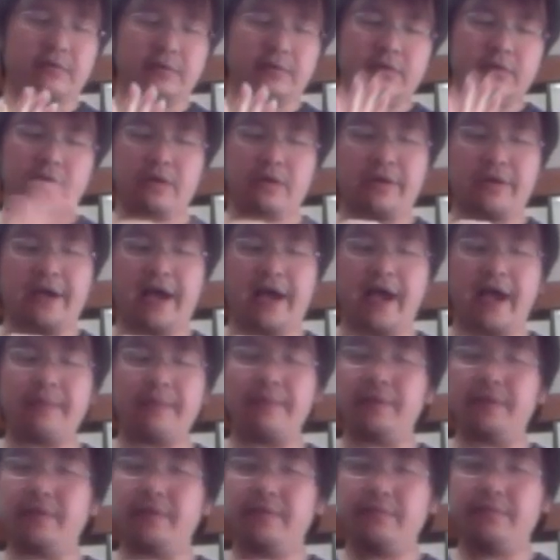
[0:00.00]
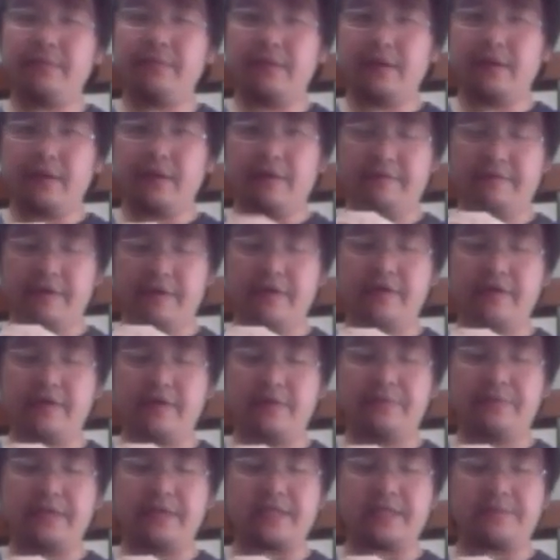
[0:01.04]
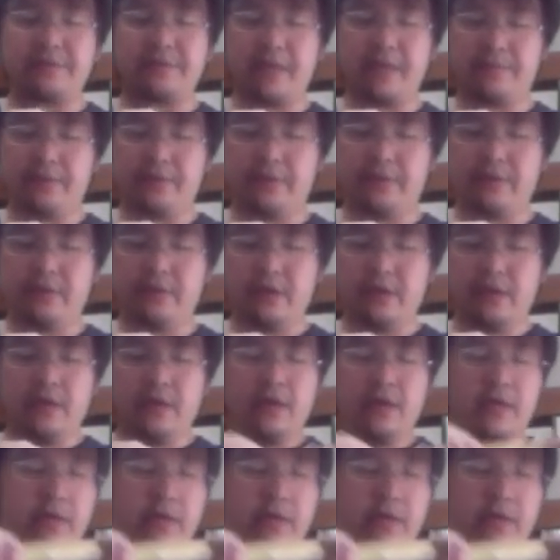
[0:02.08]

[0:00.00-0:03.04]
called a hymen, very thin piece of paper. And when